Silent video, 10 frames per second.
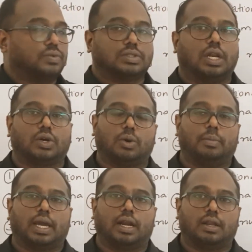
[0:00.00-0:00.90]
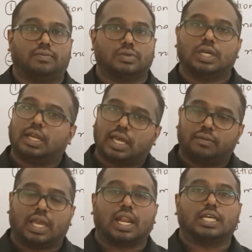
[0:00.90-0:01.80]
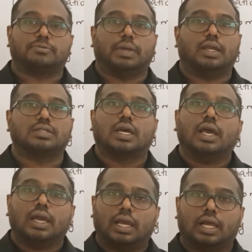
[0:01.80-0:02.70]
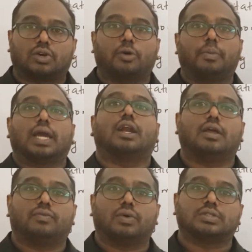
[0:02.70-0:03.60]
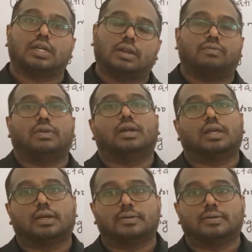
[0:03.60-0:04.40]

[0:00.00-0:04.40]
force, electromagnetic force. We can experience electromagnetic force at infinity.